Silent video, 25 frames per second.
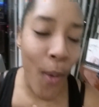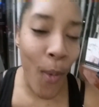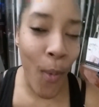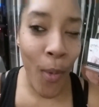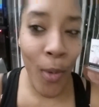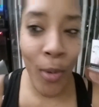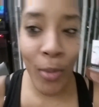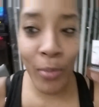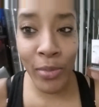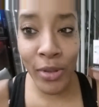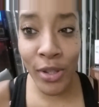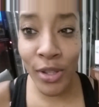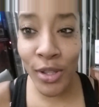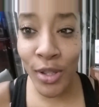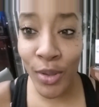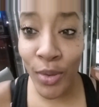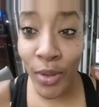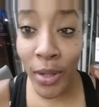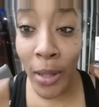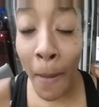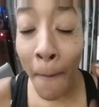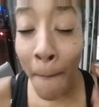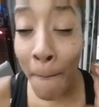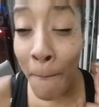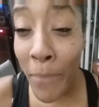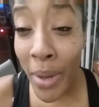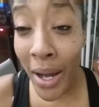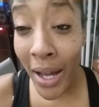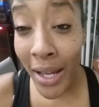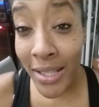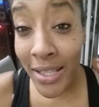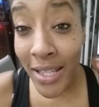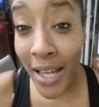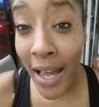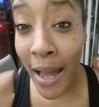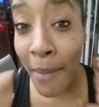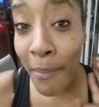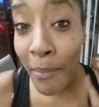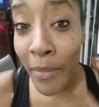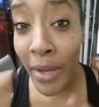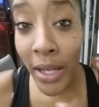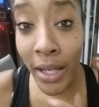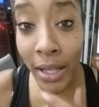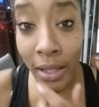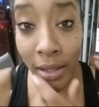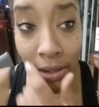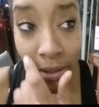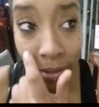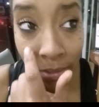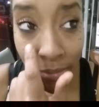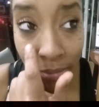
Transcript: I won't be doing but I may